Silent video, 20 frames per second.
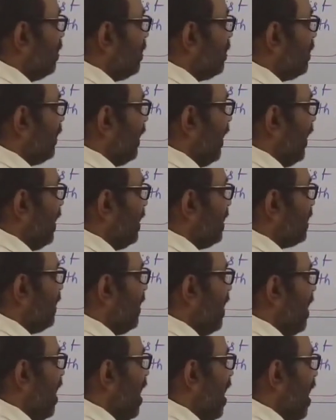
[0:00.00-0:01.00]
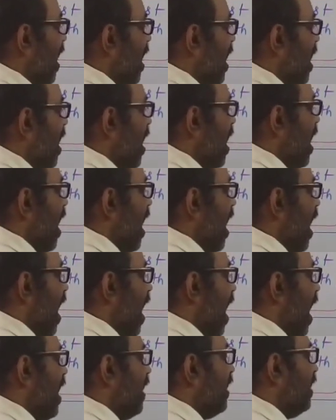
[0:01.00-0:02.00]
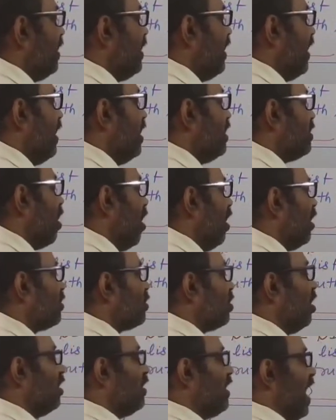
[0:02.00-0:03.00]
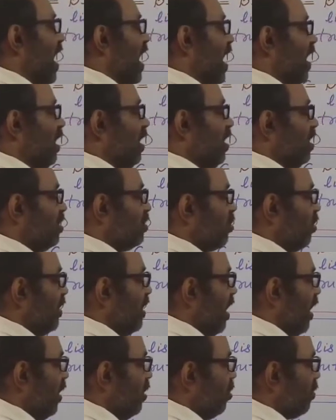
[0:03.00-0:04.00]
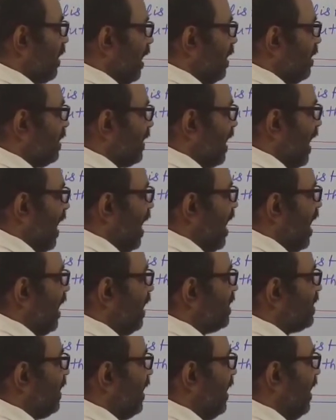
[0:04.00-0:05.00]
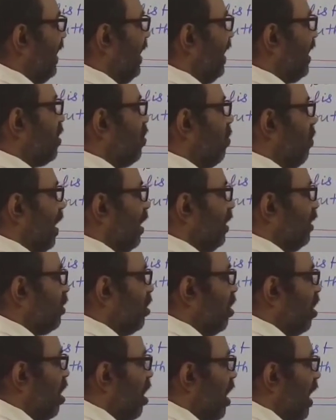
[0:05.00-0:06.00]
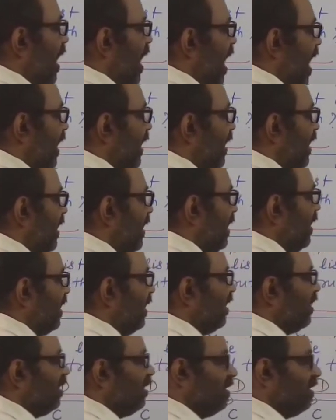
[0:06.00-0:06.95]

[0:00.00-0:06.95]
C is here and D is also there. So here you can say AC equal to AD.